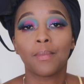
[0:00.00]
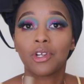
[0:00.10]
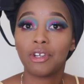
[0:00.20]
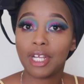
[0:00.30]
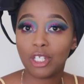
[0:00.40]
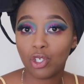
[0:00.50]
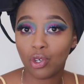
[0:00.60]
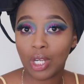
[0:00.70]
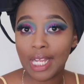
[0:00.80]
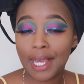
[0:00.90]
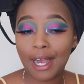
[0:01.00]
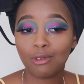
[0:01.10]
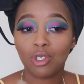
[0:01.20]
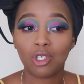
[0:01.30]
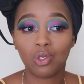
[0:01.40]
create your
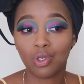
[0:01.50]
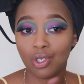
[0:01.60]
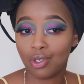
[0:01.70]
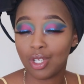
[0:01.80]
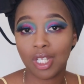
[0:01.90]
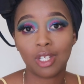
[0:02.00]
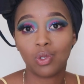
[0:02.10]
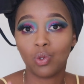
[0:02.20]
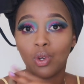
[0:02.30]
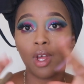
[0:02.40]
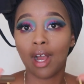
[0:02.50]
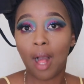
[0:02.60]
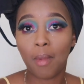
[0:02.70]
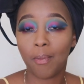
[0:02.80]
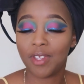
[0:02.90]
layout, you needed to
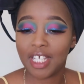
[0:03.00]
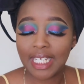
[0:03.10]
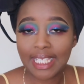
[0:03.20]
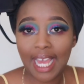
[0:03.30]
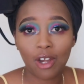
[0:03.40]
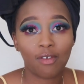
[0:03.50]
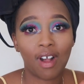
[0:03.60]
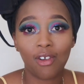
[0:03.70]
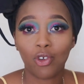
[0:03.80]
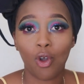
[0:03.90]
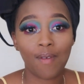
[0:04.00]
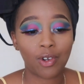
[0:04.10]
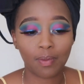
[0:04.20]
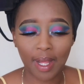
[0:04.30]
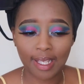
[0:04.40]
come up with the design of how your
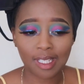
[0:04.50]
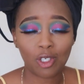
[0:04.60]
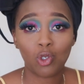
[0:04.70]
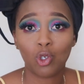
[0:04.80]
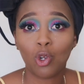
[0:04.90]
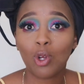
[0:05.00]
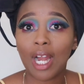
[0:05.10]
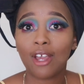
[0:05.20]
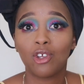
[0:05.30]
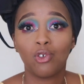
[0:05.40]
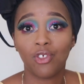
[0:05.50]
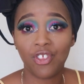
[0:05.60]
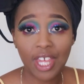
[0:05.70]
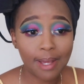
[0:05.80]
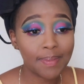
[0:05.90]
overall magazine should look like, you know,
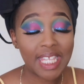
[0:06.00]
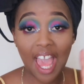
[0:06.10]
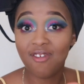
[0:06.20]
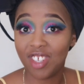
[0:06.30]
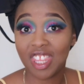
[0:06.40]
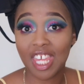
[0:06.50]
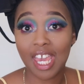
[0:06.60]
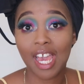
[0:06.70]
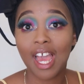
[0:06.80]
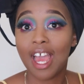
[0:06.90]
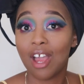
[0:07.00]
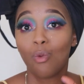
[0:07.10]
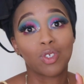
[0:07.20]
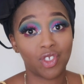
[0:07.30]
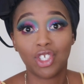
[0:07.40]
themes, everything
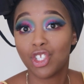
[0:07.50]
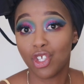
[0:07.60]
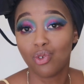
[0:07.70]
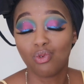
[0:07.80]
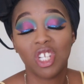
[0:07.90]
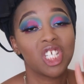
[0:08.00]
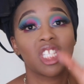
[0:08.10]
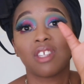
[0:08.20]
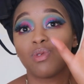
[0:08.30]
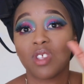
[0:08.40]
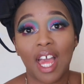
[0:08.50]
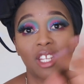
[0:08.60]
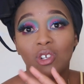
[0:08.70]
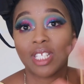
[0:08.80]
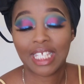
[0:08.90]
was just you. He just gives you the
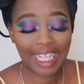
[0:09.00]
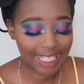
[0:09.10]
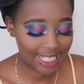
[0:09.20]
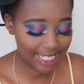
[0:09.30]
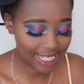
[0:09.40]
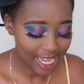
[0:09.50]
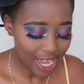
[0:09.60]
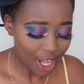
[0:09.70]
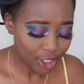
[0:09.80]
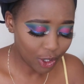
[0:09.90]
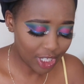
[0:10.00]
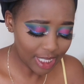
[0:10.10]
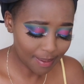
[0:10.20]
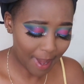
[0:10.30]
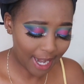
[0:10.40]
articles and that's it. So
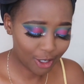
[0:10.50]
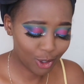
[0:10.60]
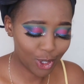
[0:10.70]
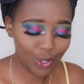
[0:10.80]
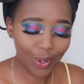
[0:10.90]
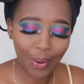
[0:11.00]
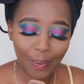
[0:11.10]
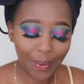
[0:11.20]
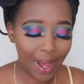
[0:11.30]
this man used to